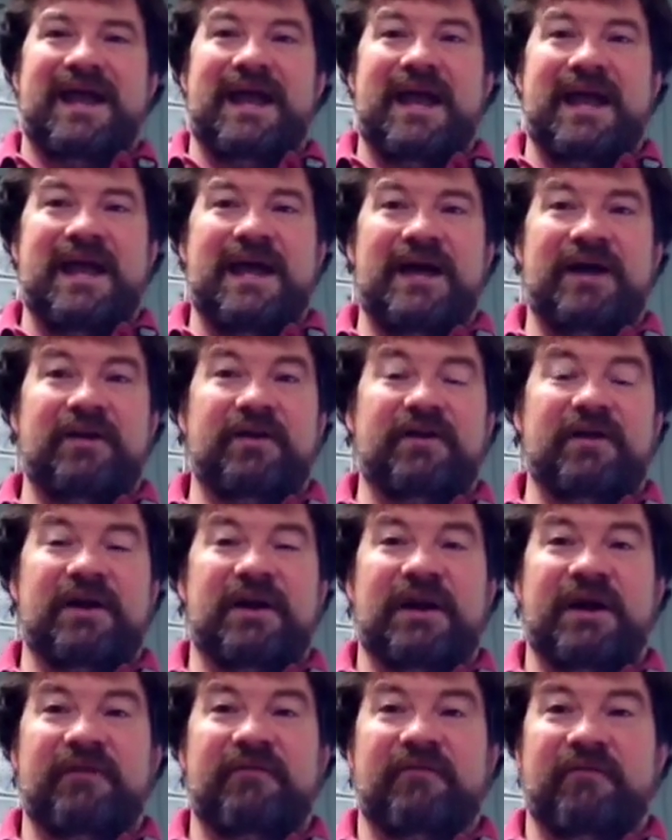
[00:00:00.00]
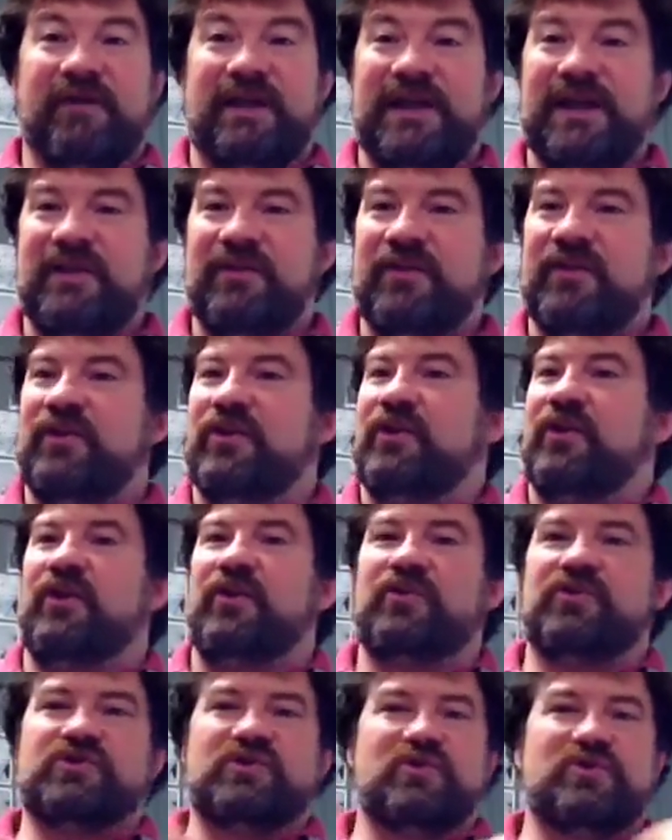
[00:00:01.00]
and I forget that the
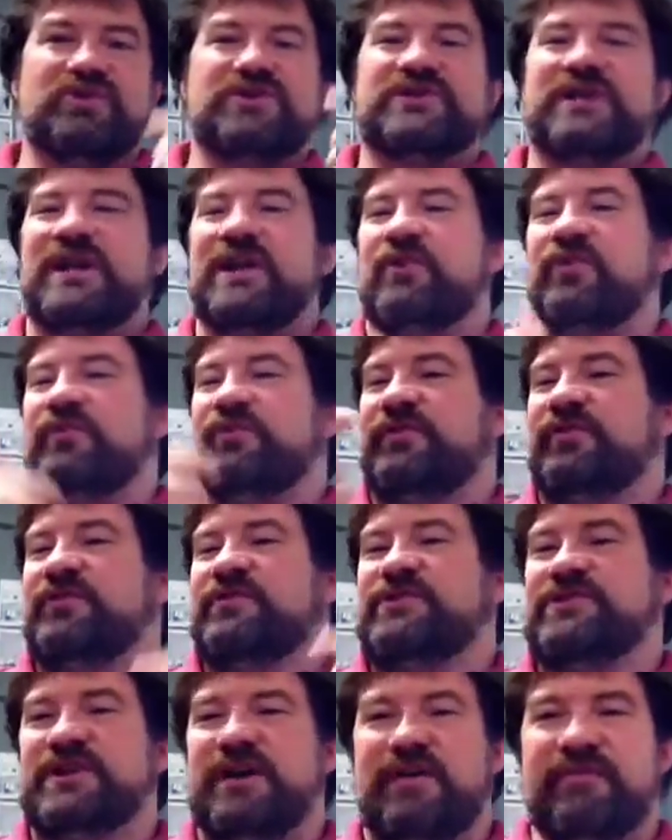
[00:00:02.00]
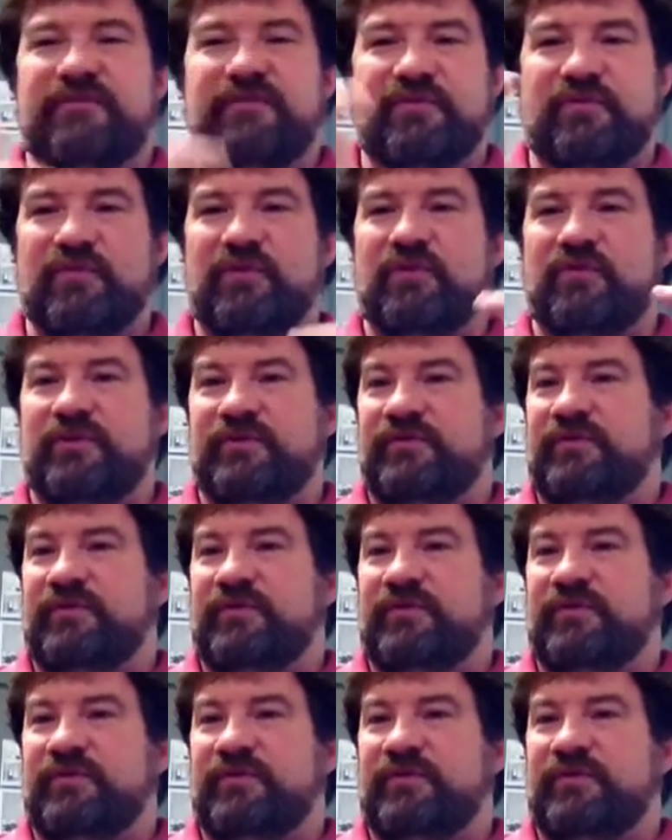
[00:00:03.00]
dollar store cycles their stuff through,